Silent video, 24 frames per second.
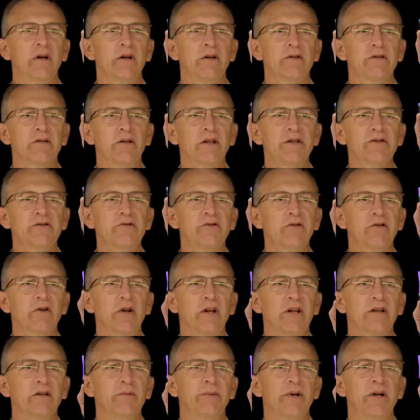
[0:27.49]
So let's talk a
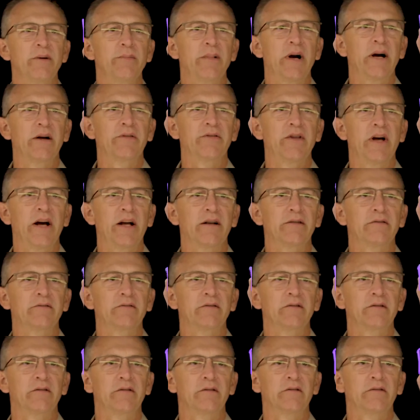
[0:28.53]
little bit about that.
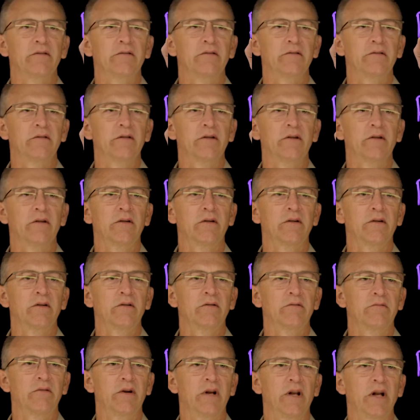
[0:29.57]

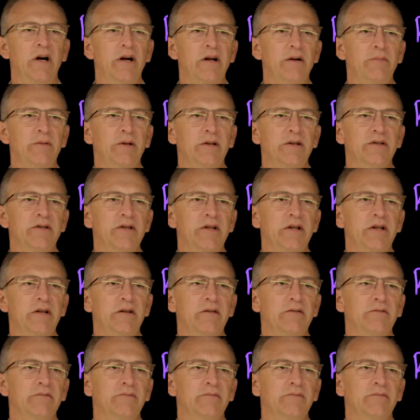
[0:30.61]
Reliability